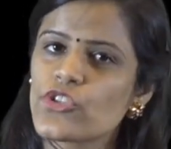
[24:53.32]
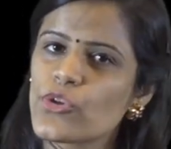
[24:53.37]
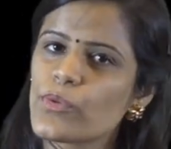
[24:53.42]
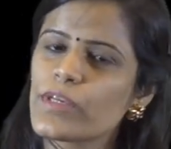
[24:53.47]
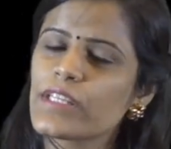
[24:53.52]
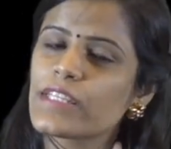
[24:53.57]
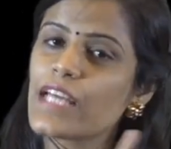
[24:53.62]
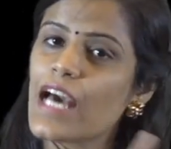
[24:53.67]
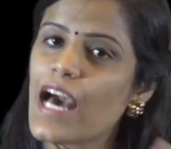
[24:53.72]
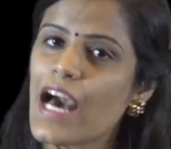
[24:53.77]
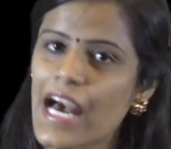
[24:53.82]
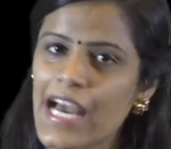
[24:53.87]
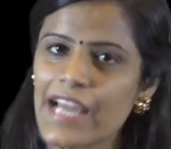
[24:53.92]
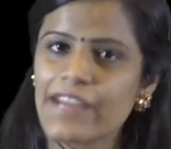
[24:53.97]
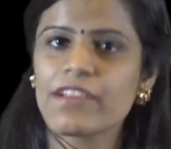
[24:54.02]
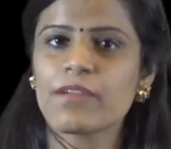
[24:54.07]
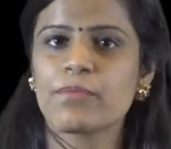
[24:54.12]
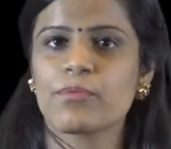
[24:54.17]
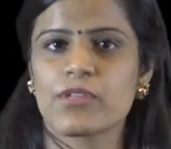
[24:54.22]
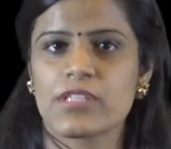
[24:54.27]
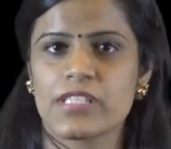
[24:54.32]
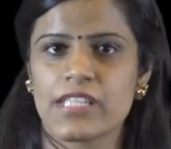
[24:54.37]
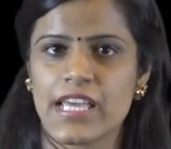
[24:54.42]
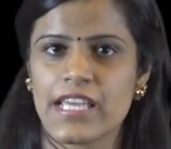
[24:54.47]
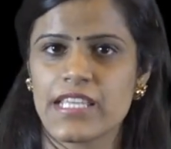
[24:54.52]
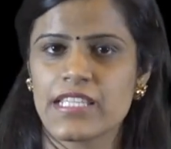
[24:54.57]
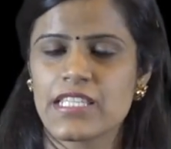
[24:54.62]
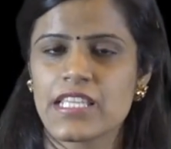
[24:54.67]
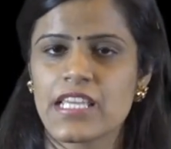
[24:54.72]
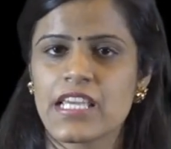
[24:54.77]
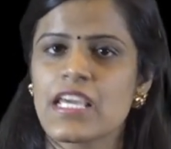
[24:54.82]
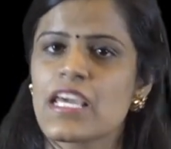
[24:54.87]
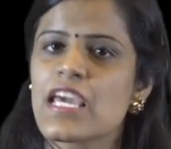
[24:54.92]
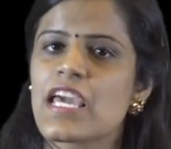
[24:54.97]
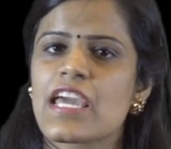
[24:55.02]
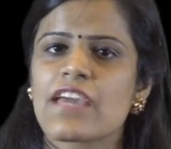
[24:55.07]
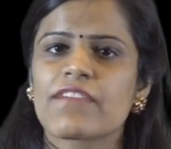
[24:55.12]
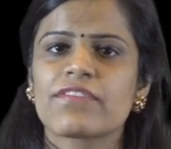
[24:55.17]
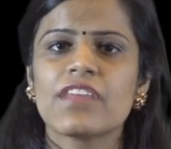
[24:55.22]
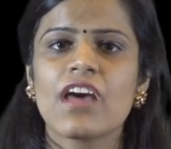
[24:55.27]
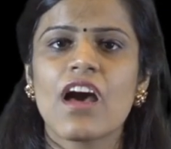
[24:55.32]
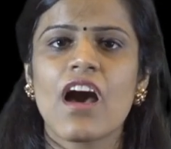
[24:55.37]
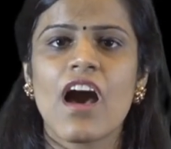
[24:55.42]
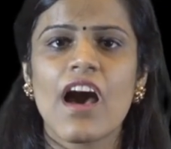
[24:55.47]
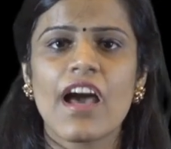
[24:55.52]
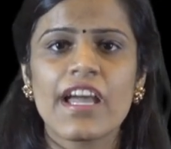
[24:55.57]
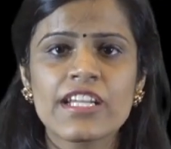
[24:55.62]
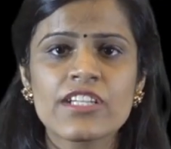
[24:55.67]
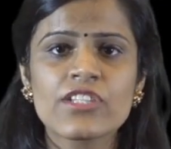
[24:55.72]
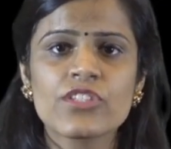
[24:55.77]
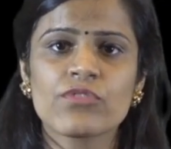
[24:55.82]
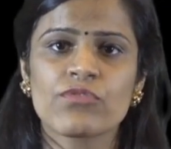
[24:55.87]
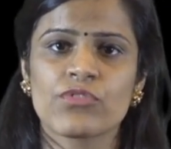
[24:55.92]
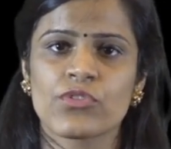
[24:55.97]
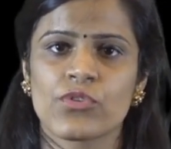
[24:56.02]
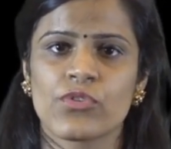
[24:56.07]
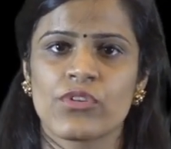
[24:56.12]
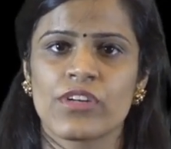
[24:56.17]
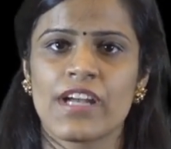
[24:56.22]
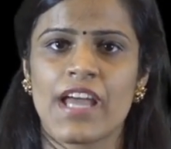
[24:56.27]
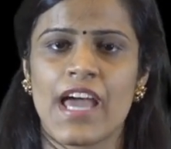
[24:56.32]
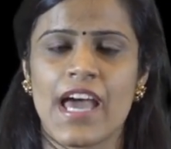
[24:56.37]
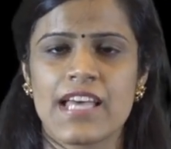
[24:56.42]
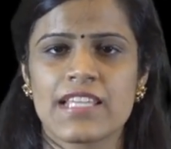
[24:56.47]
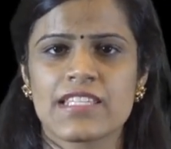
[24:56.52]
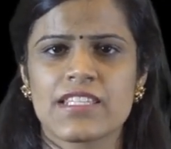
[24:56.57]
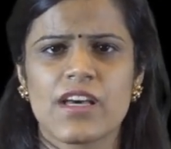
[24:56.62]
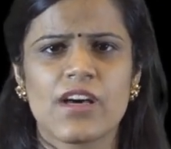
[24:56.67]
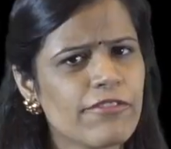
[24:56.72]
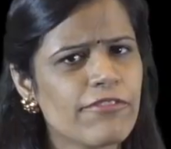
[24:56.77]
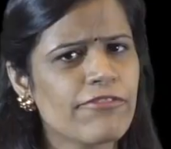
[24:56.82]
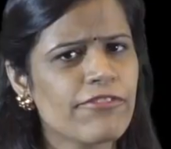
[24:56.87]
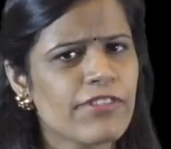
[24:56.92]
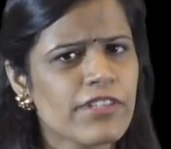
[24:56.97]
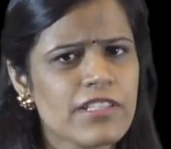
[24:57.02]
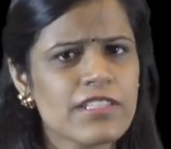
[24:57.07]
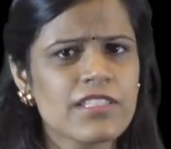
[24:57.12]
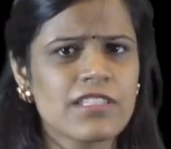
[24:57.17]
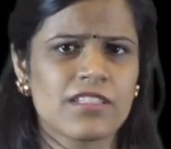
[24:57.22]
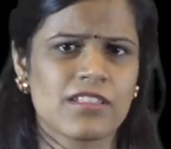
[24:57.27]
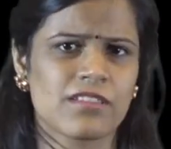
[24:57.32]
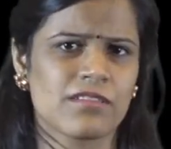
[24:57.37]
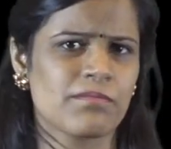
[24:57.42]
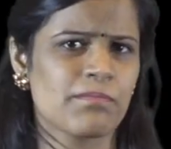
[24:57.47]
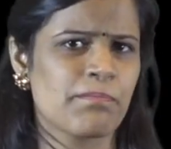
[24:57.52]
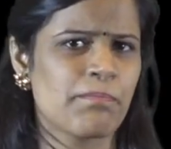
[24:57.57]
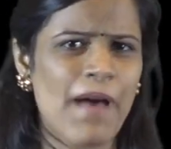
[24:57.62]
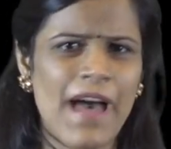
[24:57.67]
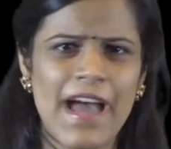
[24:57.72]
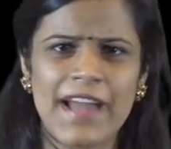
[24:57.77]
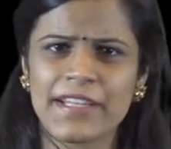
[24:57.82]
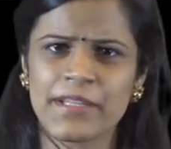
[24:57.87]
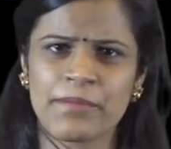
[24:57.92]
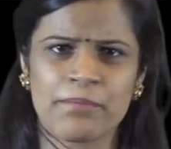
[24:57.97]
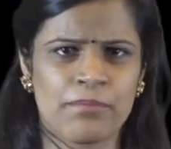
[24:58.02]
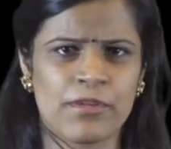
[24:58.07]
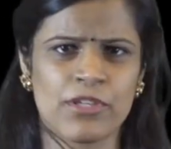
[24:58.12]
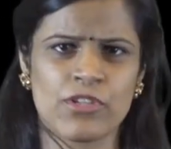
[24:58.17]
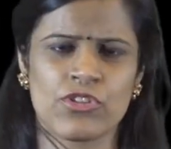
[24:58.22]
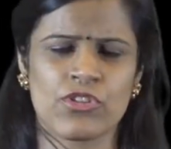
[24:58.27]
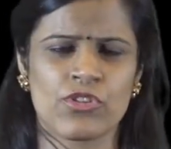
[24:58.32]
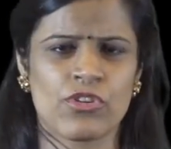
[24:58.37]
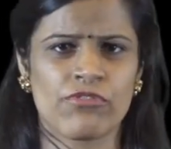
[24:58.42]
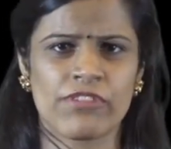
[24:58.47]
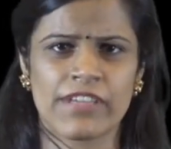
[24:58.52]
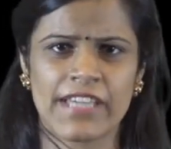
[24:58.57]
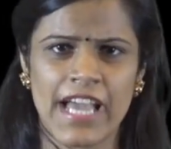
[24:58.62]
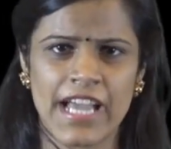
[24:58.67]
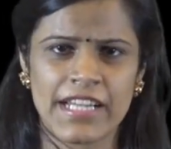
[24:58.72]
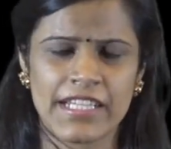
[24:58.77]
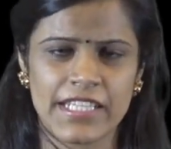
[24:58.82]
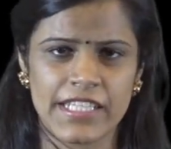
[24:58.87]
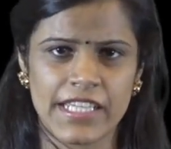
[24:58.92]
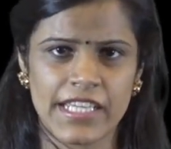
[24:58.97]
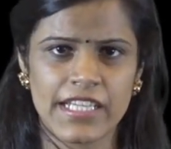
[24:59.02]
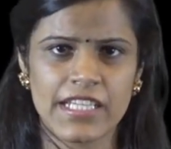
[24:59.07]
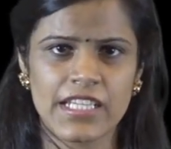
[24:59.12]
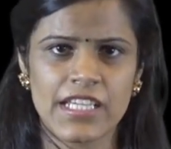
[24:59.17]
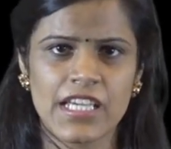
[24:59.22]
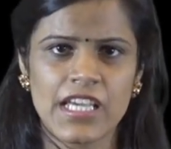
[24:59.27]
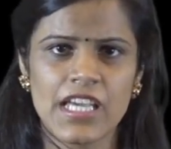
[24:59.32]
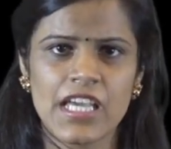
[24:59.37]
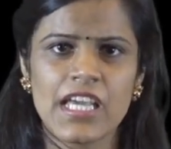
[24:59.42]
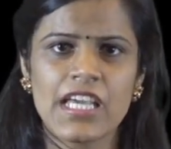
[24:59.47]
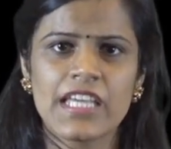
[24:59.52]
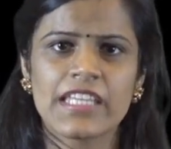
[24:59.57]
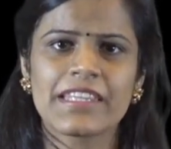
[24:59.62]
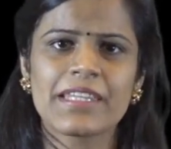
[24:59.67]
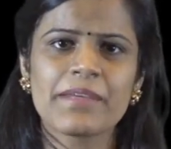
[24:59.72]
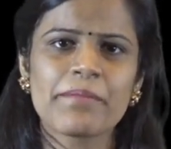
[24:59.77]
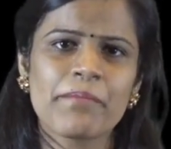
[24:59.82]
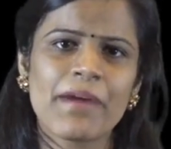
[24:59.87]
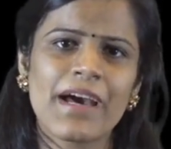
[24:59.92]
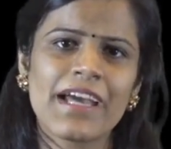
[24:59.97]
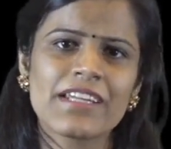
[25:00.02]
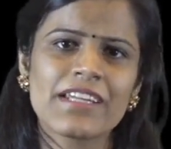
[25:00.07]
During the hiring process, If the interviewer has first bad impression of a candidate, they